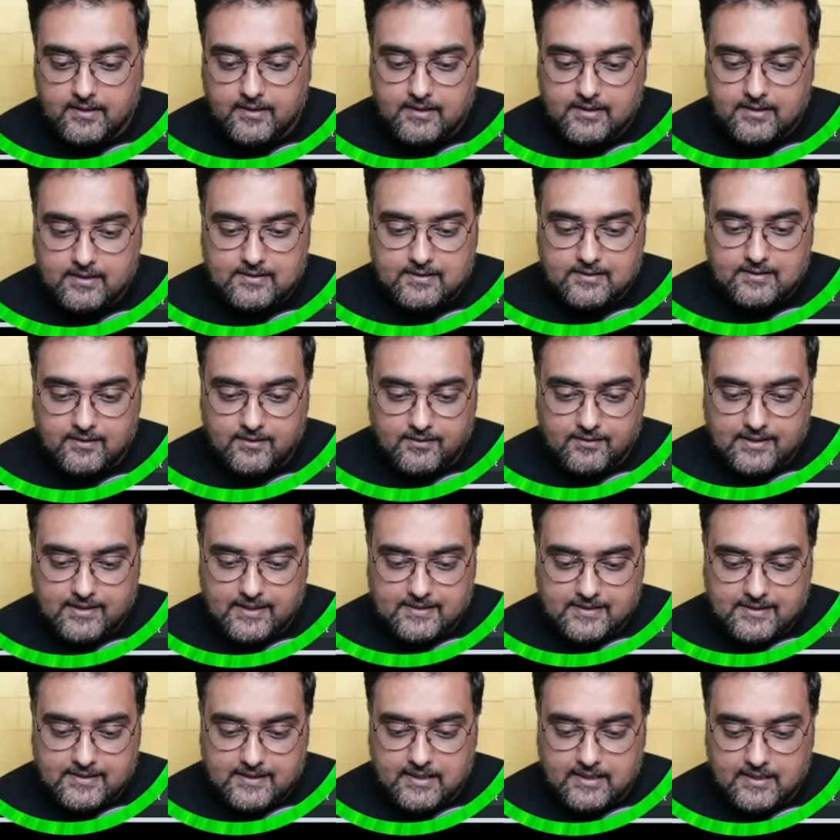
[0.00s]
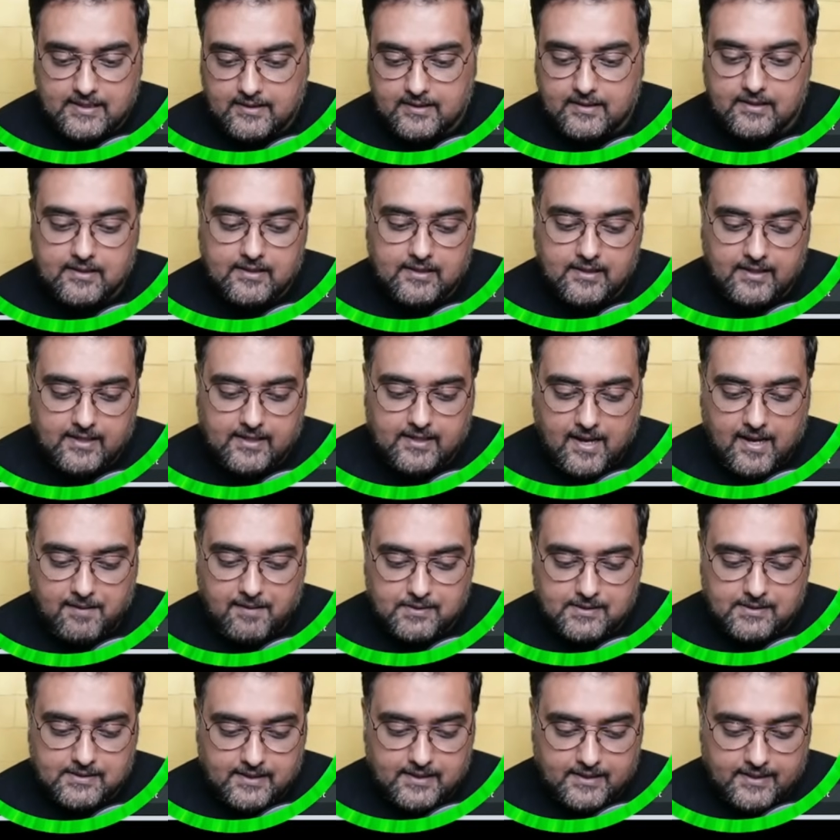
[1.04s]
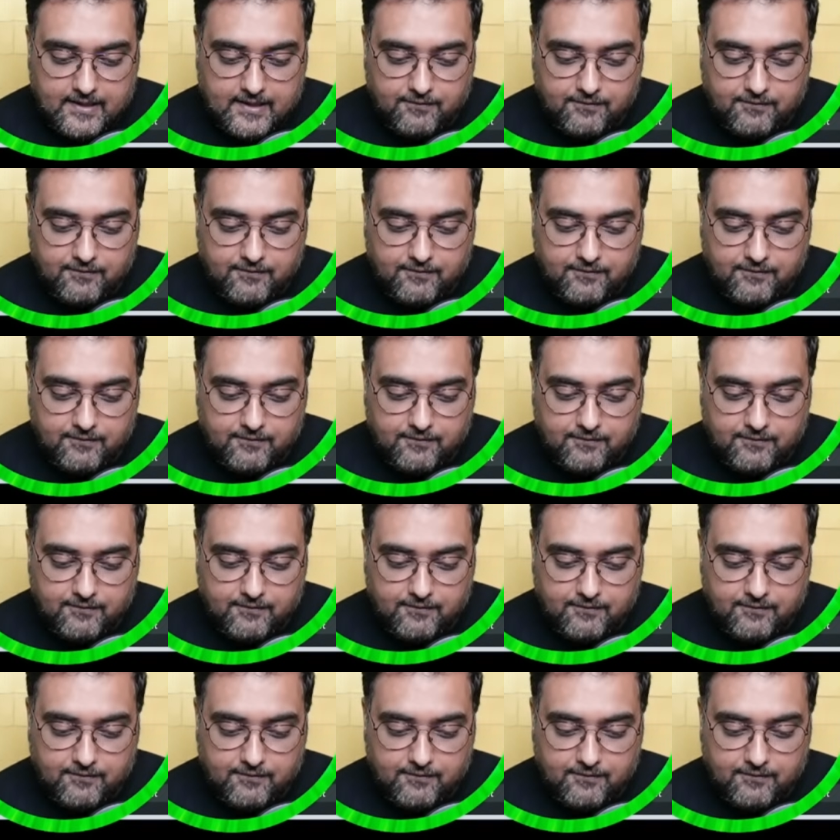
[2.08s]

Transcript: So you can see it happens again